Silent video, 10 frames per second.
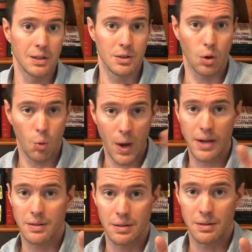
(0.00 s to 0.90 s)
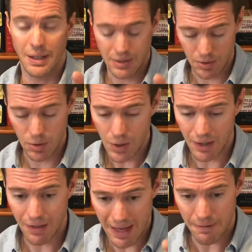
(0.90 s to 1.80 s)
You'll wait until you
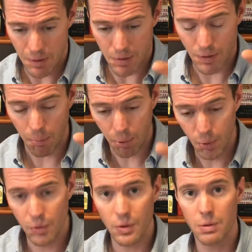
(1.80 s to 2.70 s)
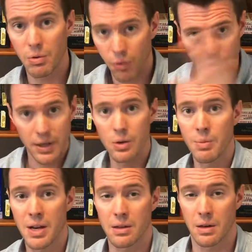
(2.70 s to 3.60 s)
get that approval before you go and
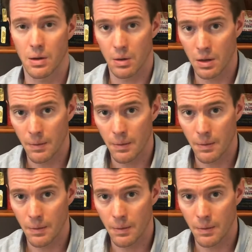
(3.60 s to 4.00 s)
make the code.